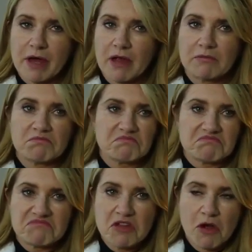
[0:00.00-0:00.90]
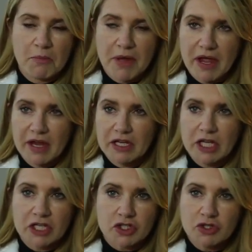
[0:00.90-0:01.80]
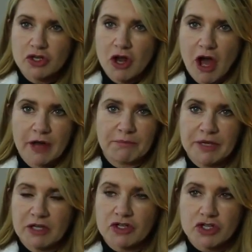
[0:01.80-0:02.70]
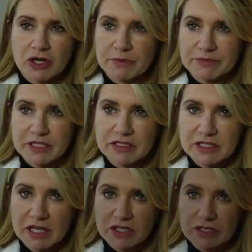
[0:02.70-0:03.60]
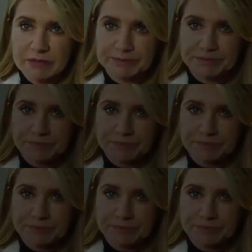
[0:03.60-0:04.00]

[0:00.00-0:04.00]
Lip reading: but no pain. It should not be a sharp sensation.